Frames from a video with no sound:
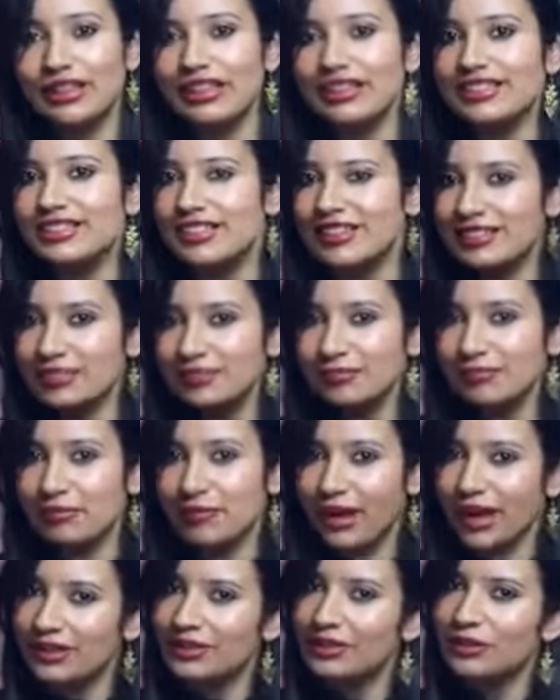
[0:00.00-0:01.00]
It doesn't
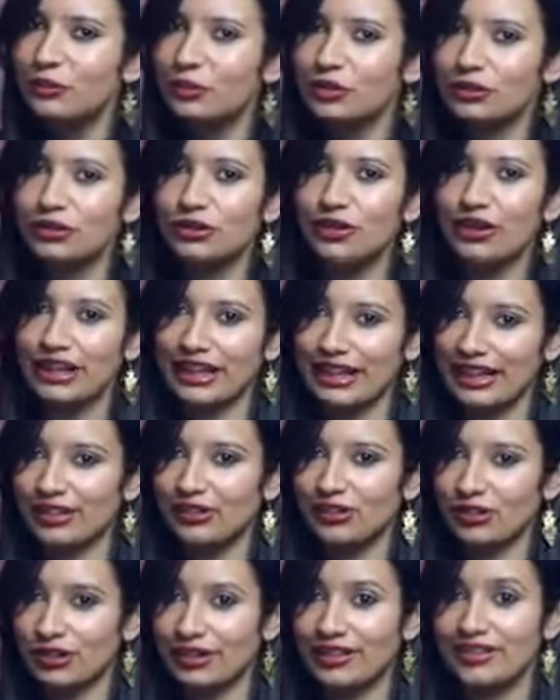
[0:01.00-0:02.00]
matter what your
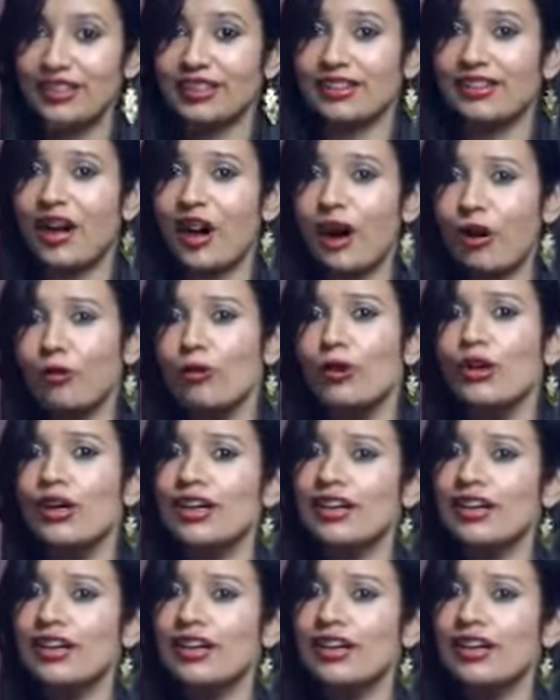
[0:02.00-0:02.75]
age is and how